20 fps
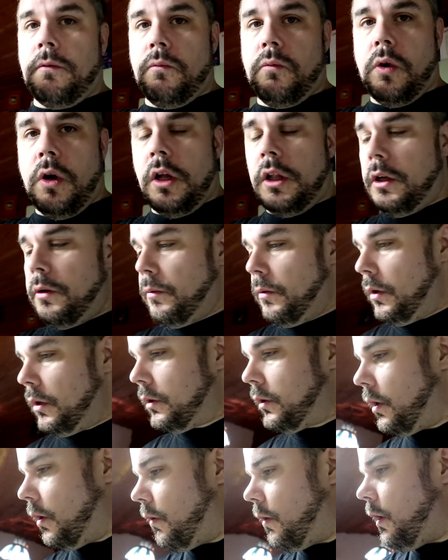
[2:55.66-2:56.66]
from Wally
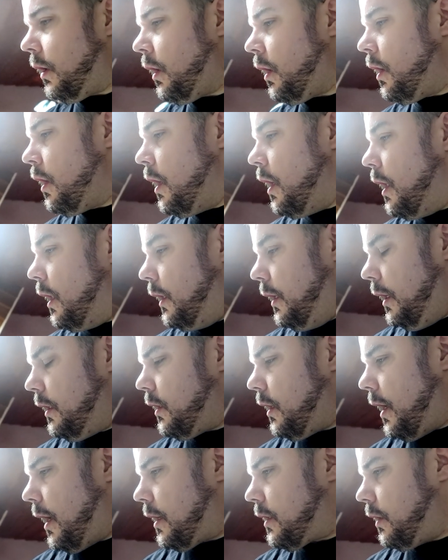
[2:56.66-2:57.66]
World going.
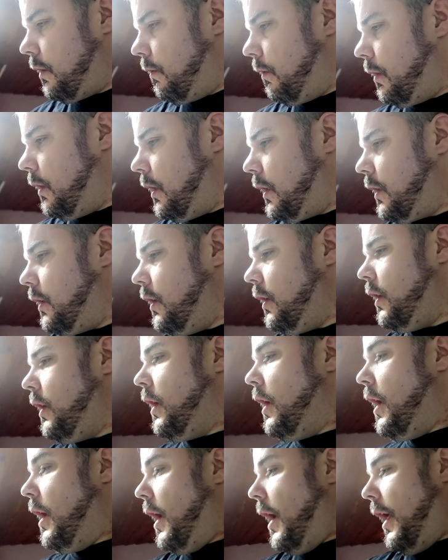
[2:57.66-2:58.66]
These are actually really
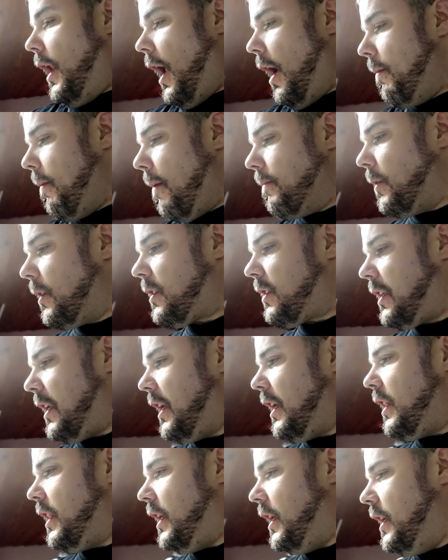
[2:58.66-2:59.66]
good. And I remember seeing